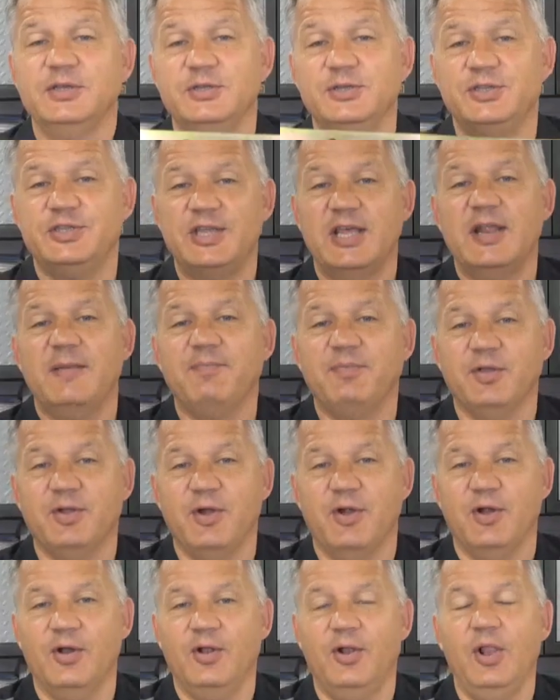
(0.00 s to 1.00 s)
to set up the
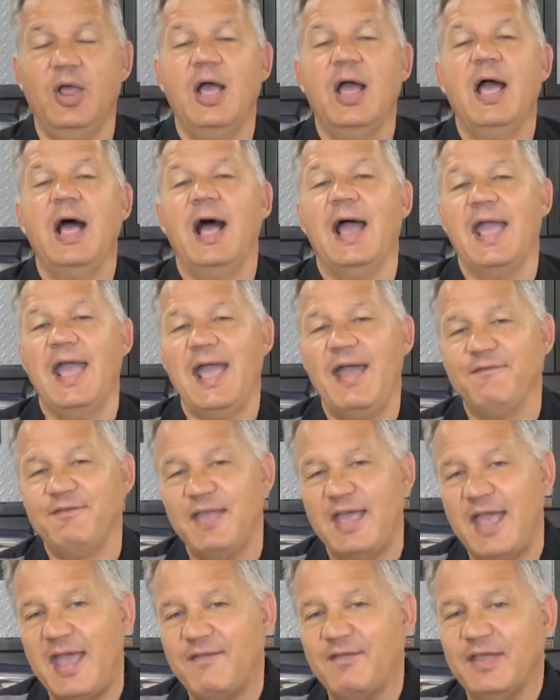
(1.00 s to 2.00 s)
girdle, I have
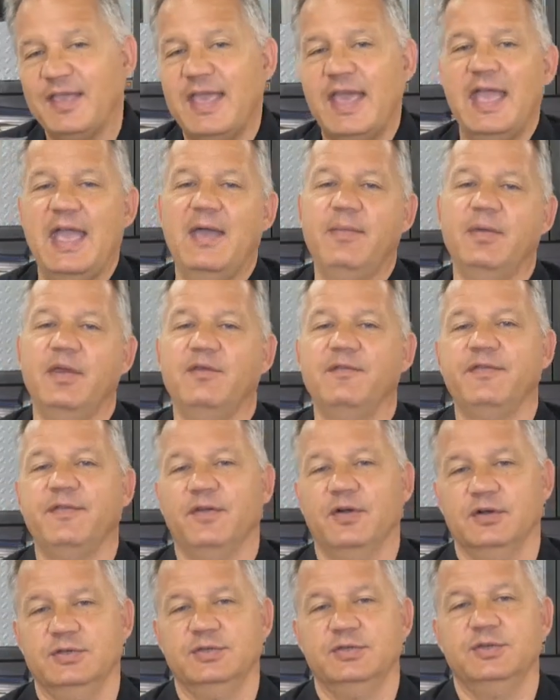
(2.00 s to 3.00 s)
to have the cam in
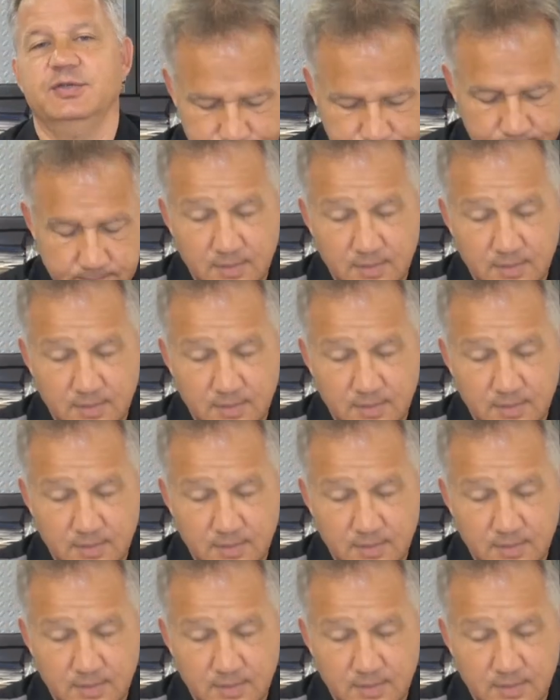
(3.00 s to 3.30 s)
first.